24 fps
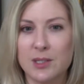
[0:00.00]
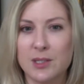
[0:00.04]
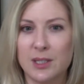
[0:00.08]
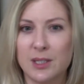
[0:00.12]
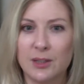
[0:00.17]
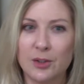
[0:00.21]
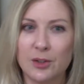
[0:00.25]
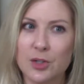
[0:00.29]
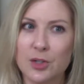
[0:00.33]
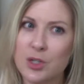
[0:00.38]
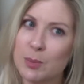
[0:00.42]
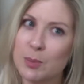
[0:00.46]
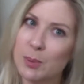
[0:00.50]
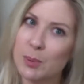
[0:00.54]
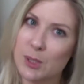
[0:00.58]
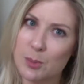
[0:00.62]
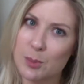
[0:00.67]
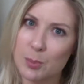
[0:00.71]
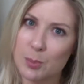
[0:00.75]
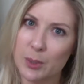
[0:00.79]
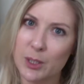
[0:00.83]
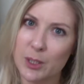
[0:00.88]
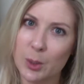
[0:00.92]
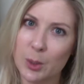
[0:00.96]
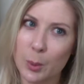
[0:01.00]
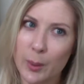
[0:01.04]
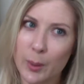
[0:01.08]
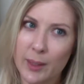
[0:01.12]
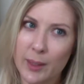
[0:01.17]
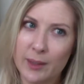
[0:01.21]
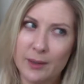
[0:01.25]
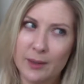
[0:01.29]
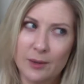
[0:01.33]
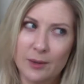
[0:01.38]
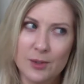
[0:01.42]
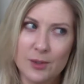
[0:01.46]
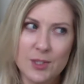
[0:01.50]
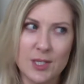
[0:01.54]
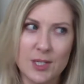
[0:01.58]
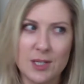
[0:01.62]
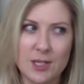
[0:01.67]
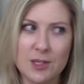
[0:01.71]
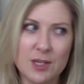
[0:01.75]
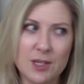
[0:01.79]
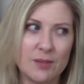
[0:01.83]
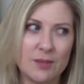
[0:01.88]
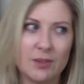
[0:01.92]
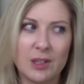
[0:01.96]
and their shipping's pretty quick. It'll say
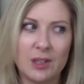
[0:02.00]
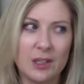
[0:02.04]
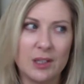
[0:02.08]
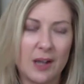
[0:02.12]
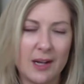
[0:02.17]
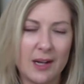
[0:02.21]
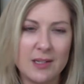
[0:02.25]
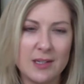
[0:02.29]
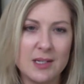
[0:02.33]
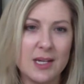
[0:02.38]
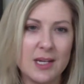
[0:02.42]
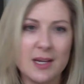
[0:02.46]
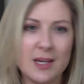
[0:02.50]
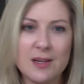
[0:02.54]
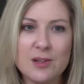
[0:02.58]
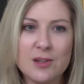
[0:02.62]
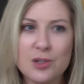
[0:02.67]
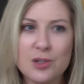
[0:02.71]
7 to 9 days.